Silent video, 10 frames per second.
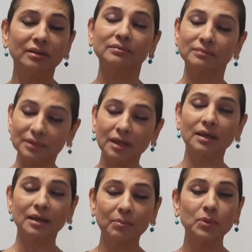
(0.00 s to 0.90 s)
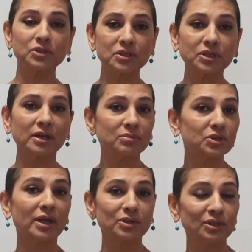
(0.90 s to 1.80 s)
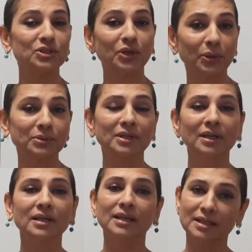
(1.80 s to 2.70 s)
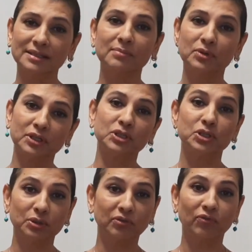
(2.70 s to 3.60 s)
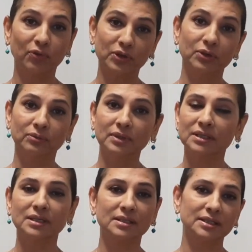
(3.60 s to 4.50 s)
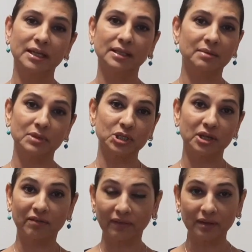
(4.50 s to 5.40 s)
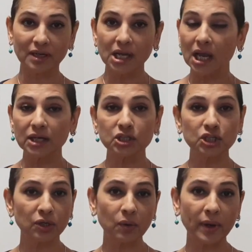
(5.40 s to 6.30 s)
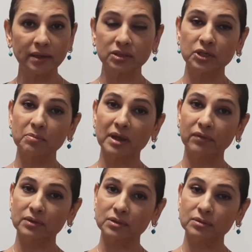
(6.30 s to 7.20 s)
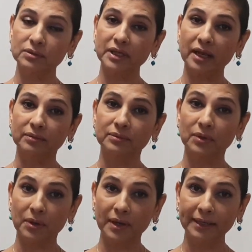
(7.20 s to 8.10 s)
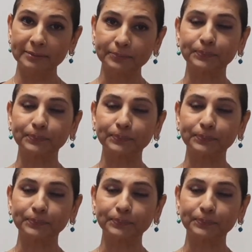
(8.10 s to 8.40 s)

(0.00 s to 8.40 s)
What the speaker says: and most of the times you actually don't, get somebody to do it for you. It doesn't take that much effort. And chew away until your mouth is cooled down, all right?